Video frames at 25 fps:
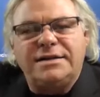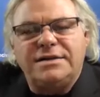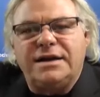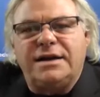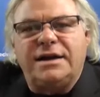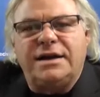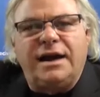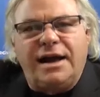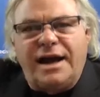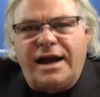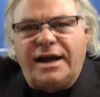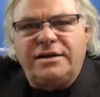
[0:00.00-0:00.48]

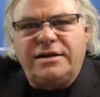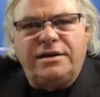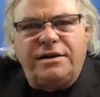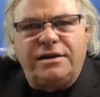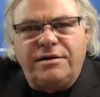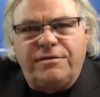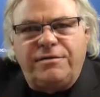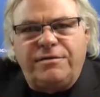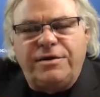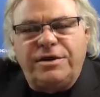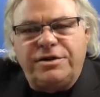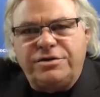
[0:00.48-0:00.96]
an elected
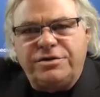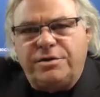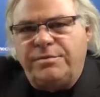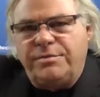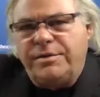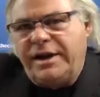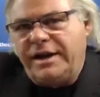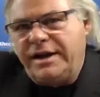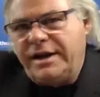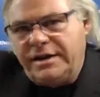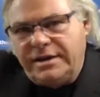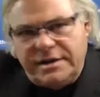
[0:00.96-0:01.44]
official
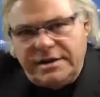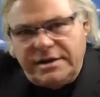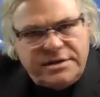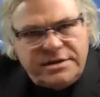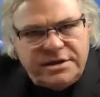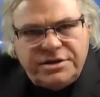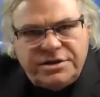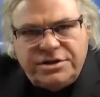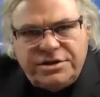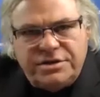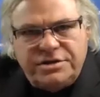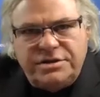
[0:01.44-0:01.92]
making
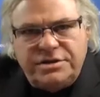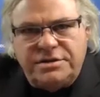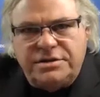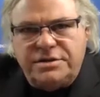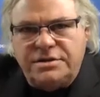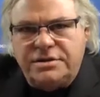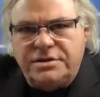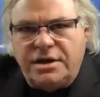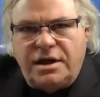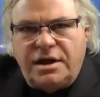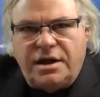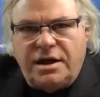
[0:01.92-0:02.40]

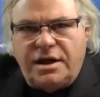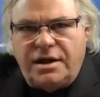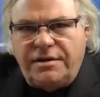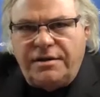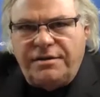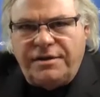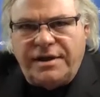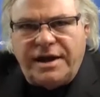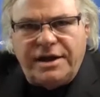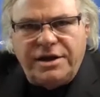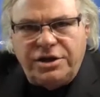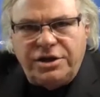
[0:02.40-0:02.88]
decisions
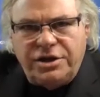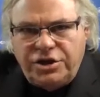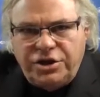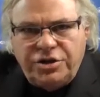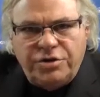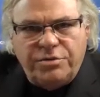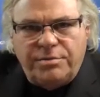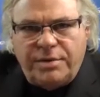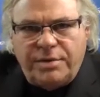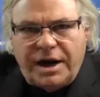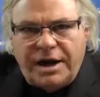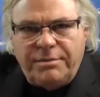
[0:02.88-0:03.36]
that
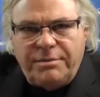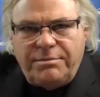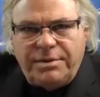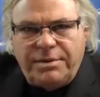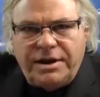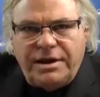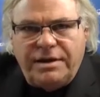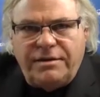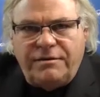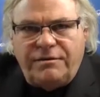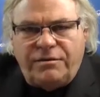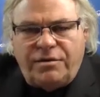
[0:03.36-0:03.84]
you might
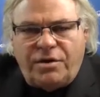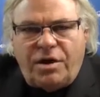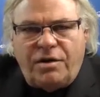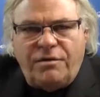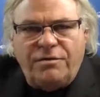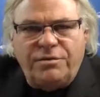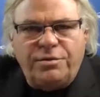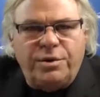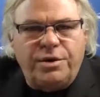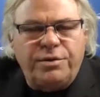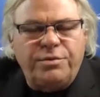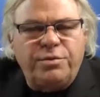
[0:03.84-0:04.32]
be
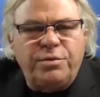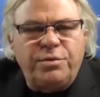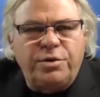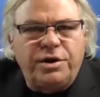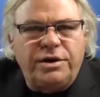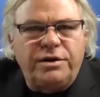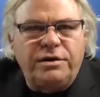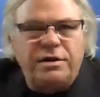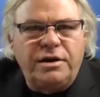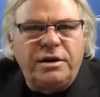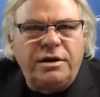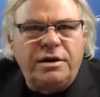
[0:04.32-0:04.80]
involved with,
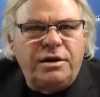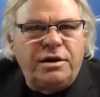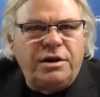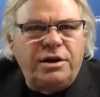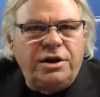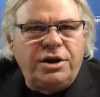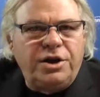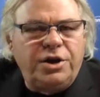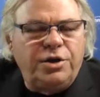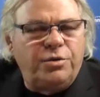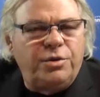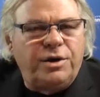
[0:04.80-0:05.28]

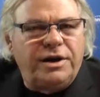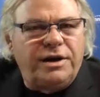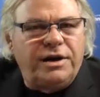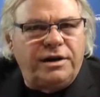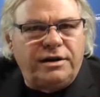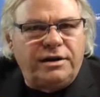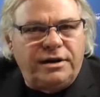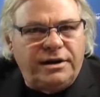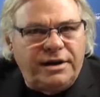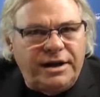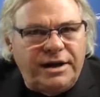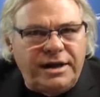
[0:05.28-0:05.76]
you would
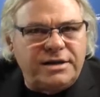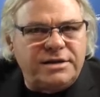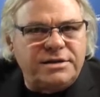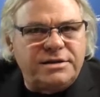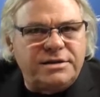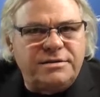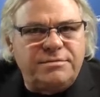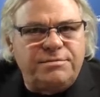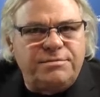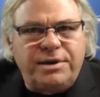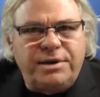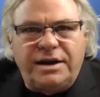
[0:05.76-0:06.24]
at least
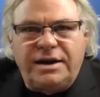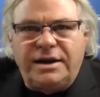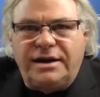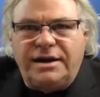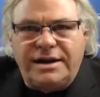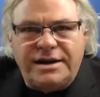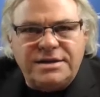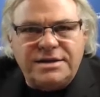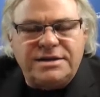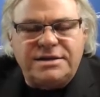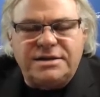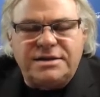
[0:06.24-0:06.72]
be
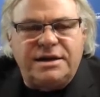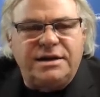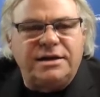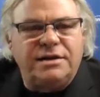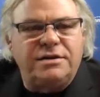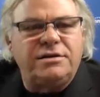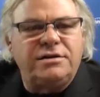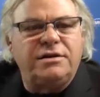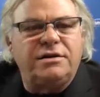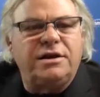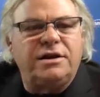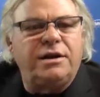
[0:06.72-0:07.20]

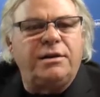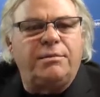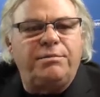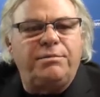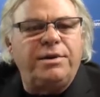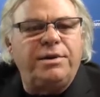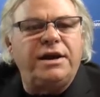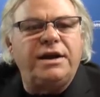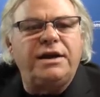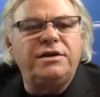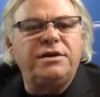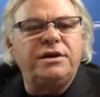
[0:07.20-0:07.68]
listening to the
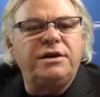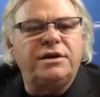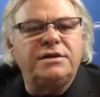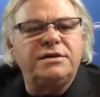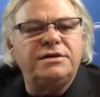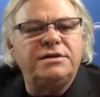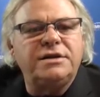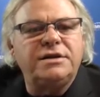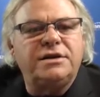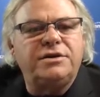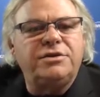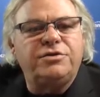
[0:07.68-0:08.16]

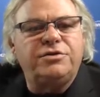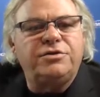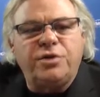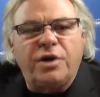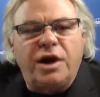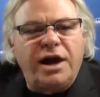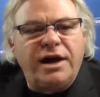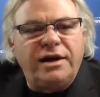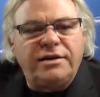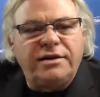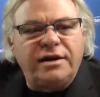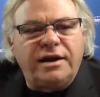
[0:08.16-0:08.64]
opinions and
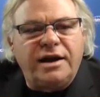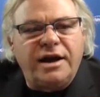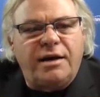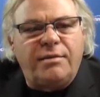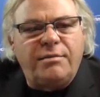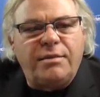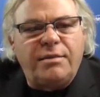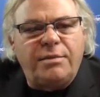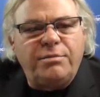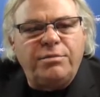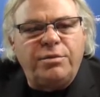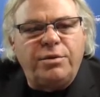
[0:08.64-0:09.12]
trying to
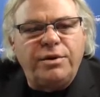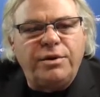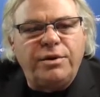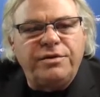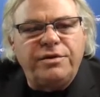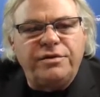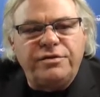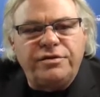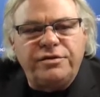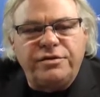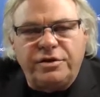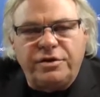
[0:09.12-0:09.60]
come up with
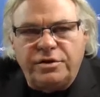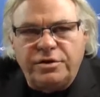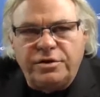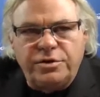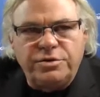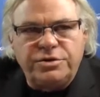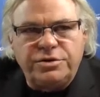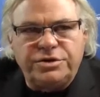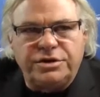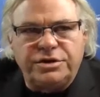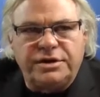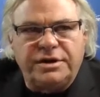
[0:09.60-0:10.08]
a
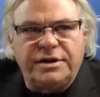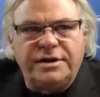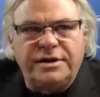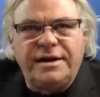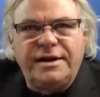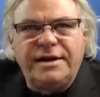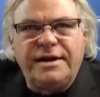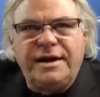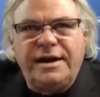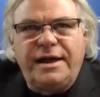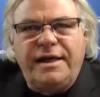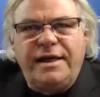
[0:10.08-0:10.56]
solution
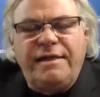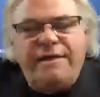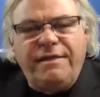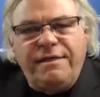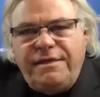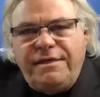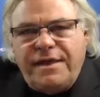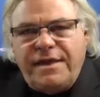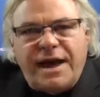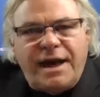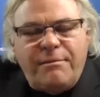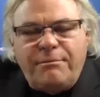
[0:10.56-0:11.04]

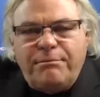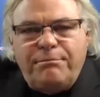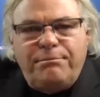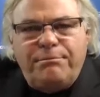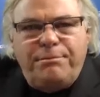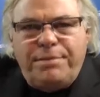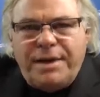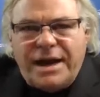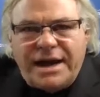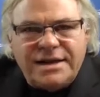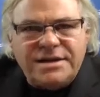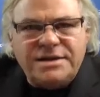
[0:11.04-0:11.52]
that
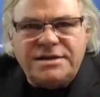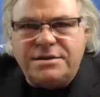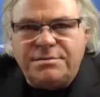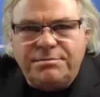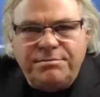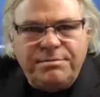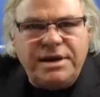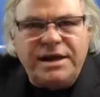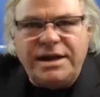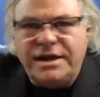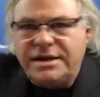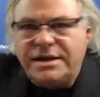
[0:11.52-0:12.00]
best
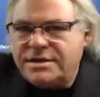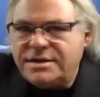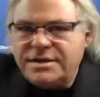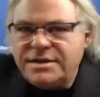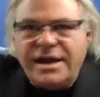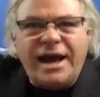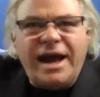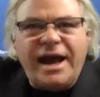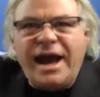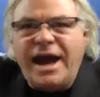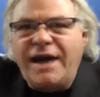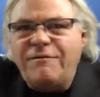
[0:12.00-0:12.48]
meets
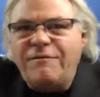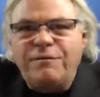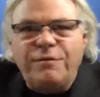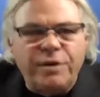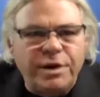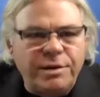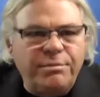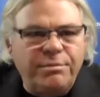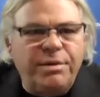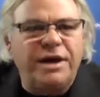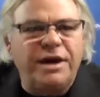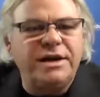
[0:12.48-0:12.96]

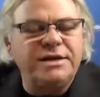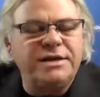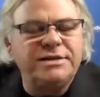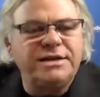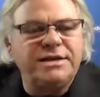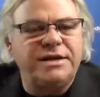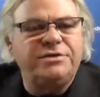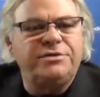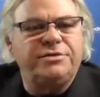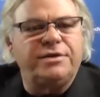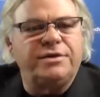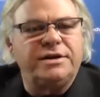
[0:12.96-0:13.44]
everybody's
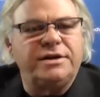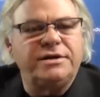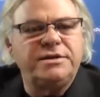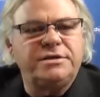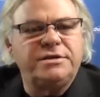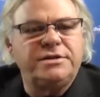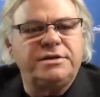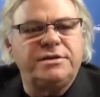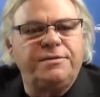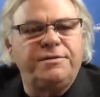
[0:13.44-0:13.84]
interests.